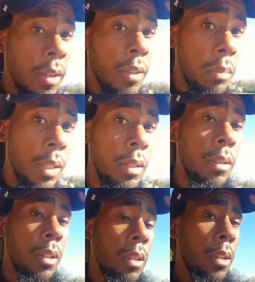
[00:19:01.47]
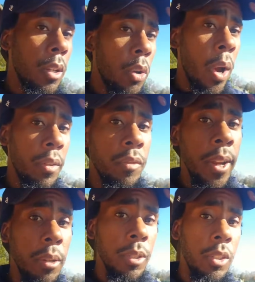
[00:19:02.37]
the year, to be
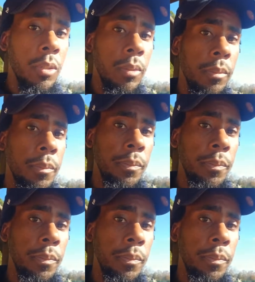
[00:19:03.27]
quite frank with you.